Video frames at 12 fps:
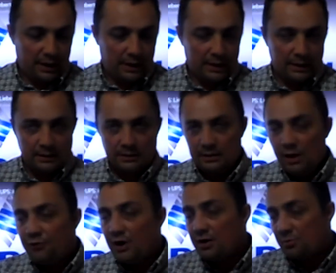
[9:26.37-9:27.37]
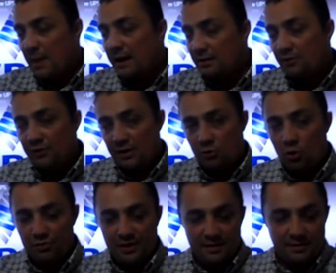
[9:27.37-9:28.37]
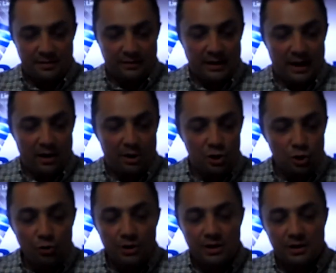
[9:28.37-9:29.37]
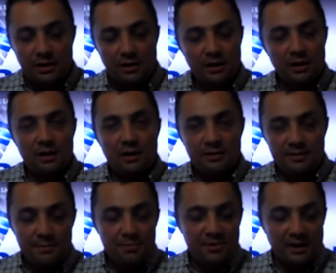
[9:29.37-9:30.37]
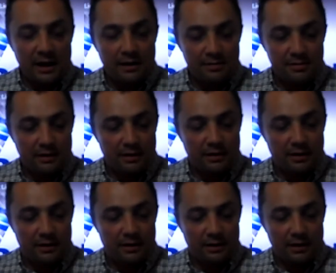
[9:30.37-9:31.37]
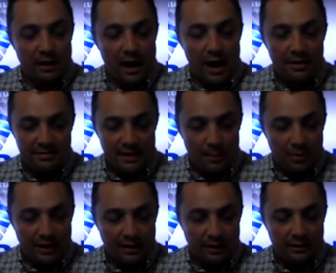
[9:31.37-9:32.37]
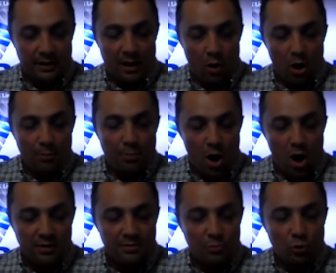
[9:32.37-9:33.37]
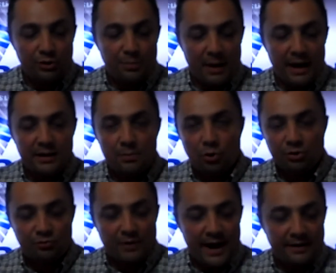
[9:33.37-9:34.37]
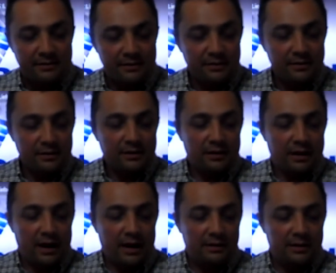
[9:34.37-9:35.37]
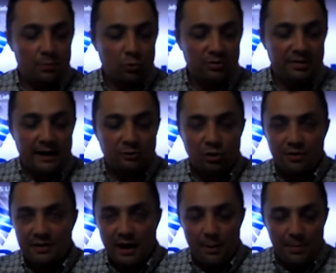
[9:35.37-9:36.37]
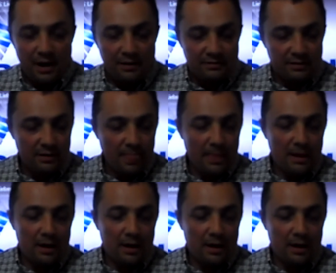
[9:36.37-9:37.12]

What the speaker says: The main difference consists in a unique, seamless assembly in the on-box, multi-band, multi-rate, and the multi-sector scalability.